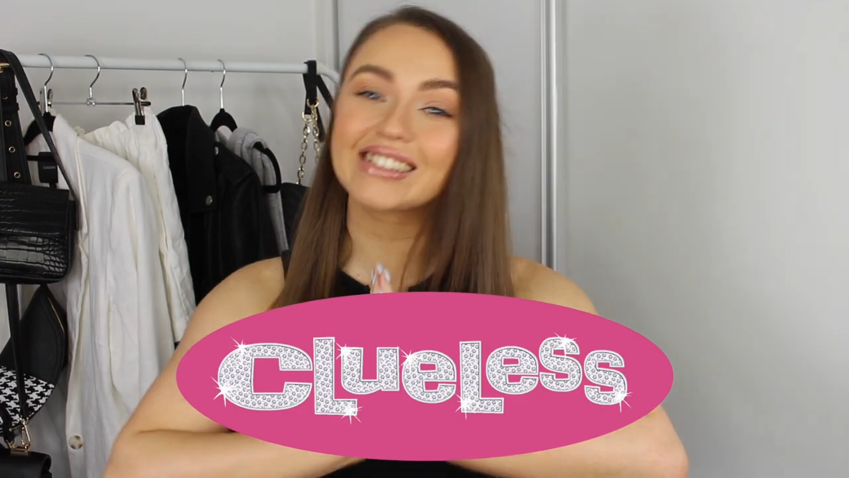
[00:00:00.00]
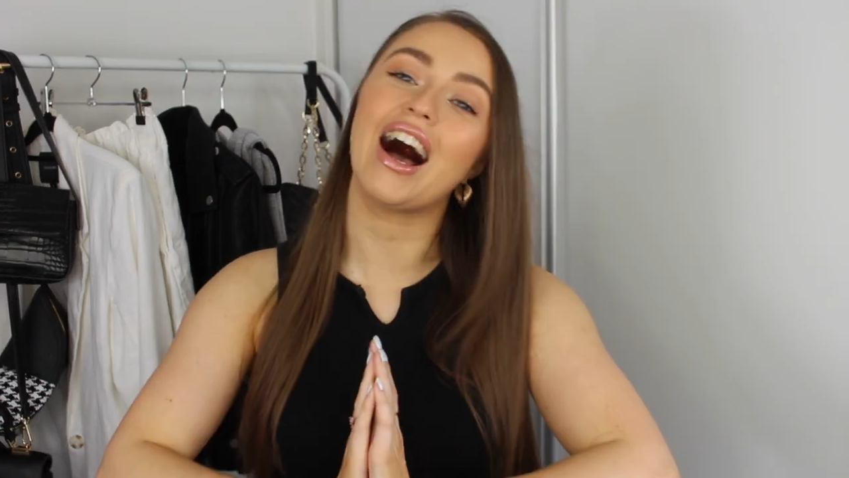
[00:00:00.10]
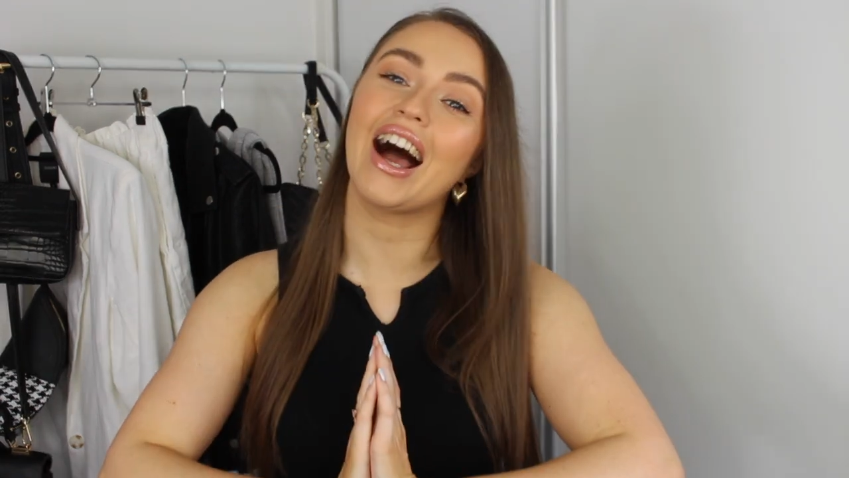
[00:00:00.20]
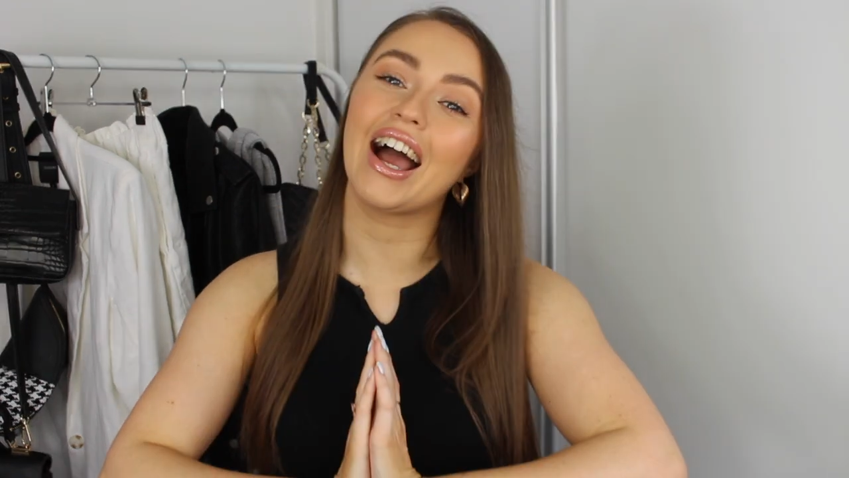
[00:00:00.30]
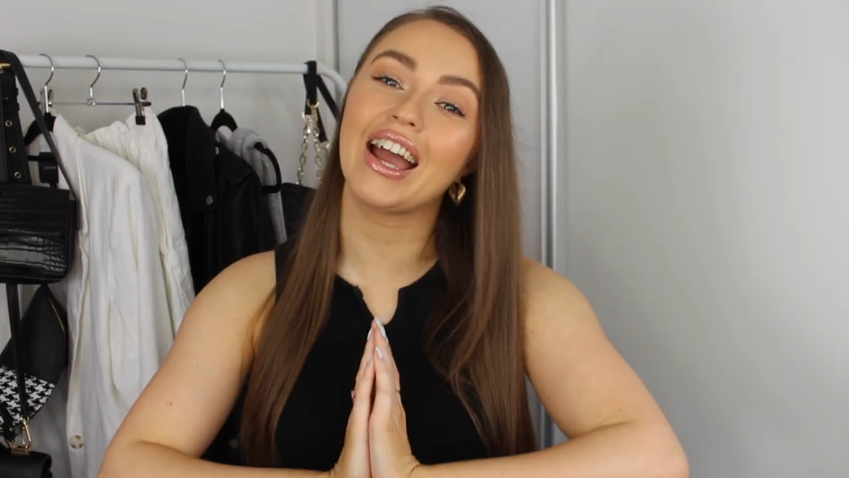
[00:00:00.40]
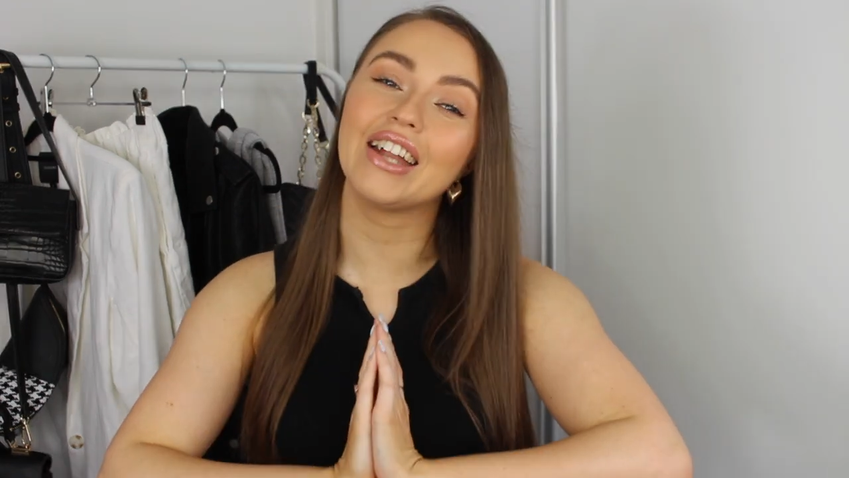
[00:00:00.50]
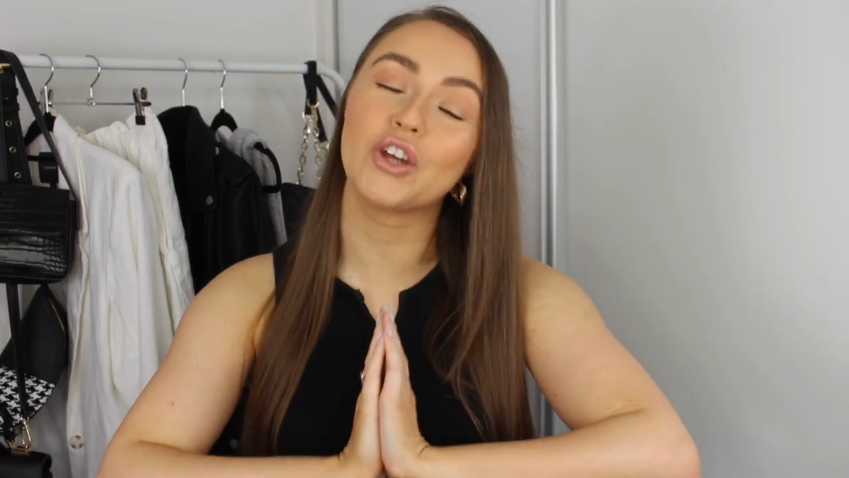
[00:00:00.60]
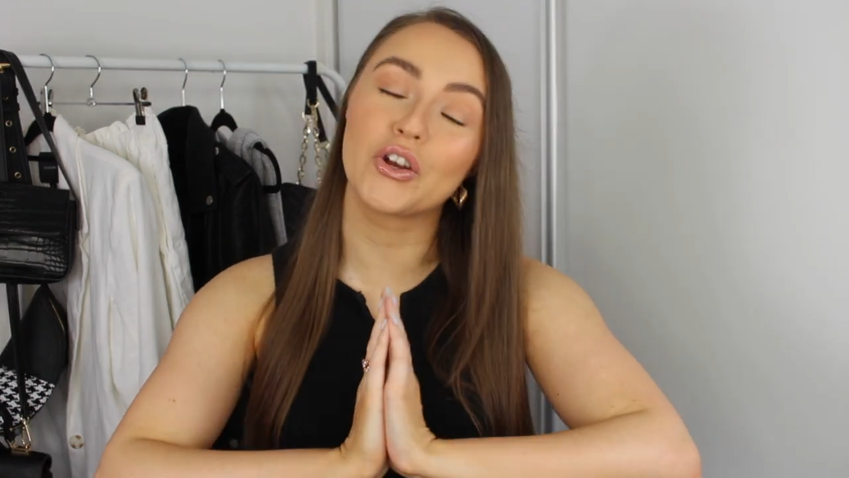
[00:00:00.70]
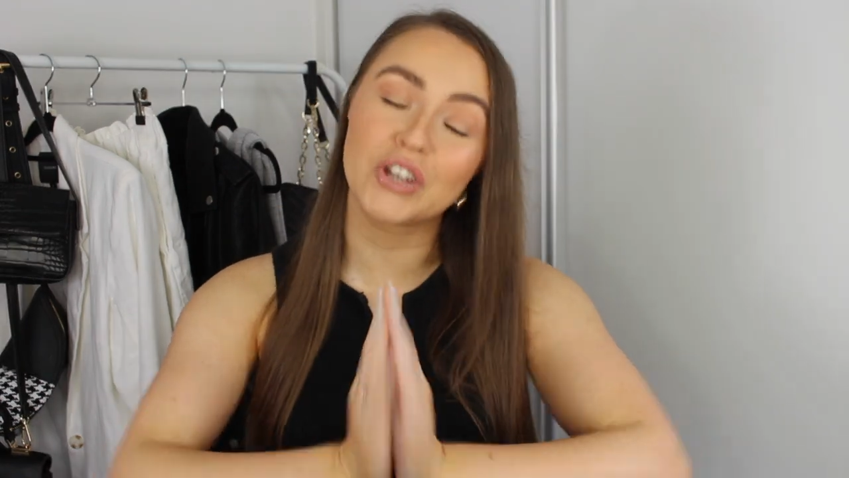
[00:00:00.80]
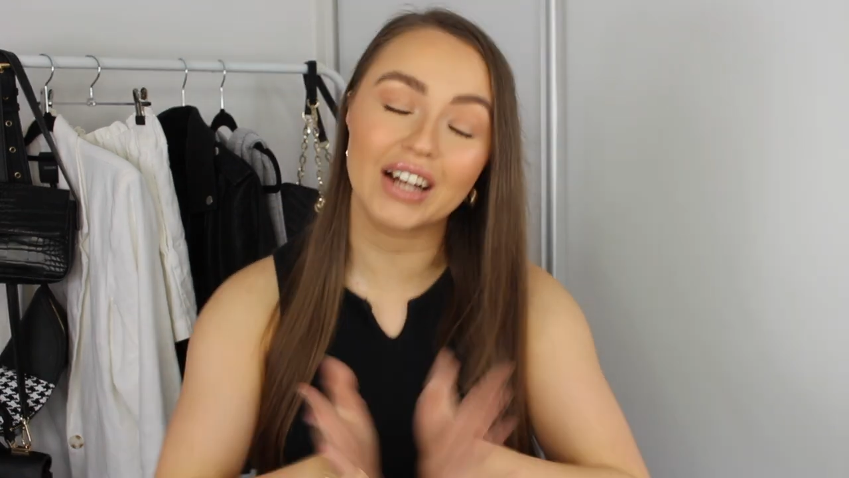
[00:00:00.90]
I
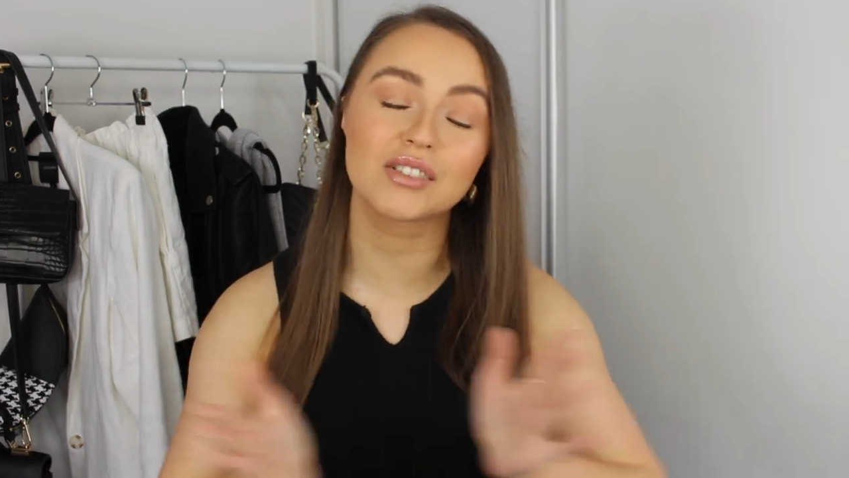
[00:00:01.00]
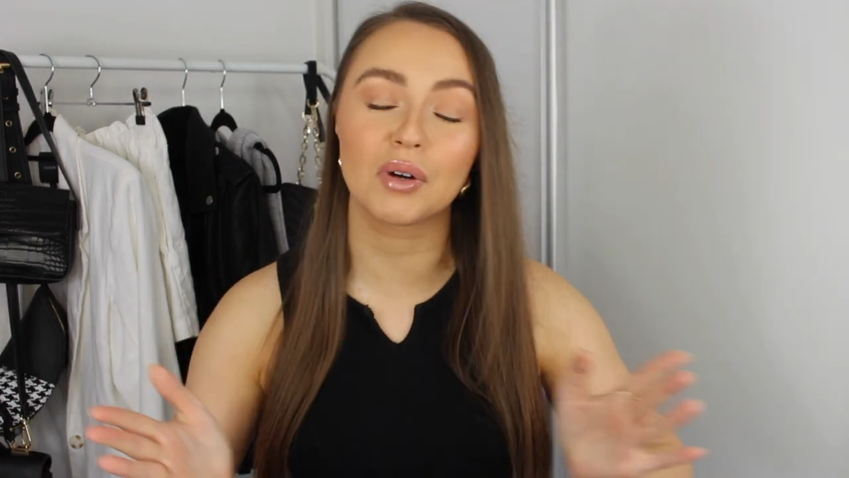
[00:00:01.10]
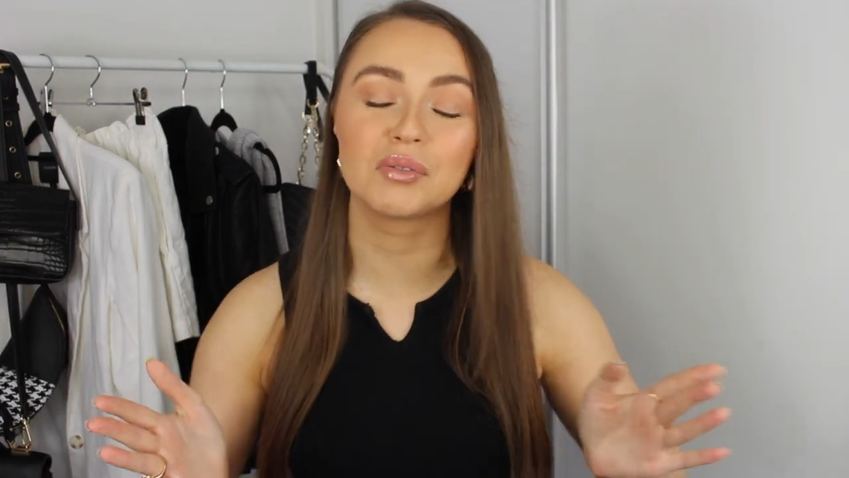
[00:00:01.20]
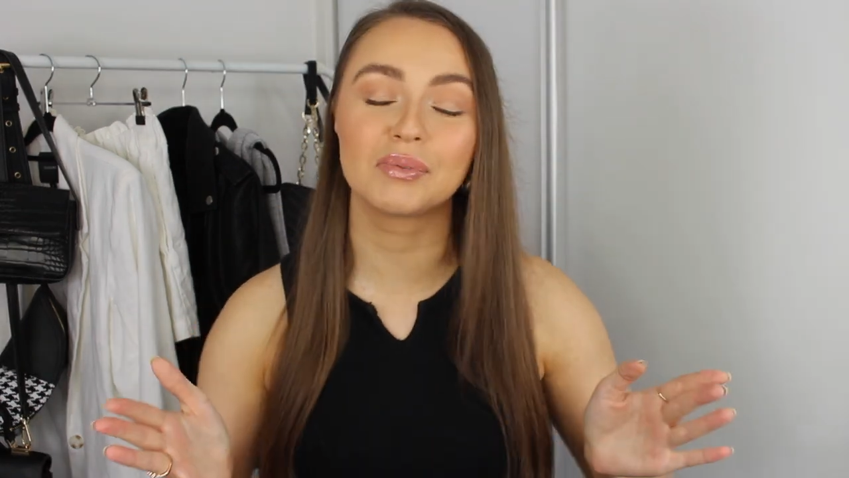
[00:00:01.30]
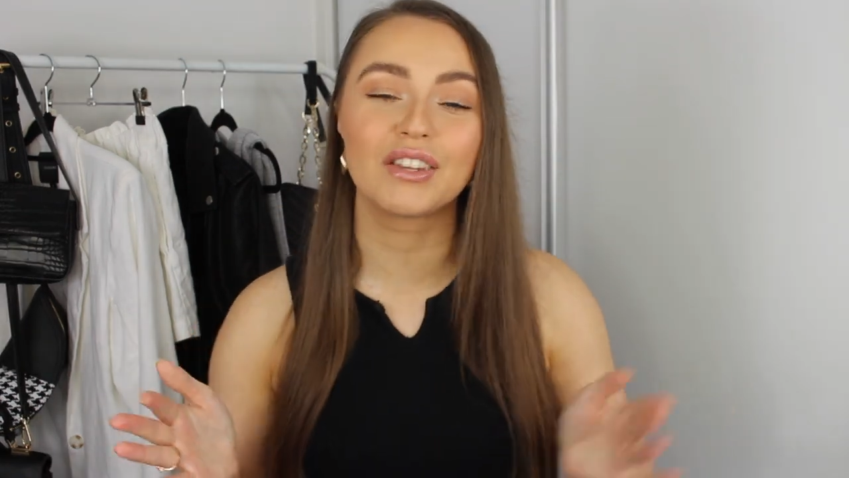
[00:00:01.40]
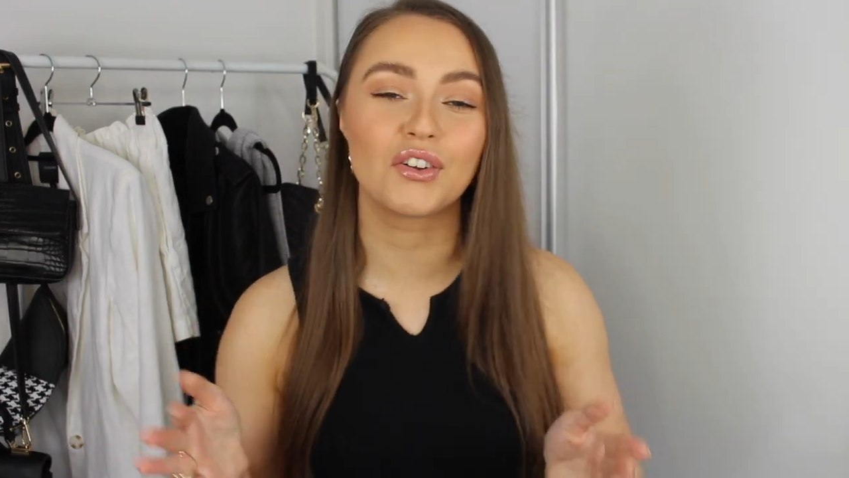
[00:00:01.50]
know you guys probably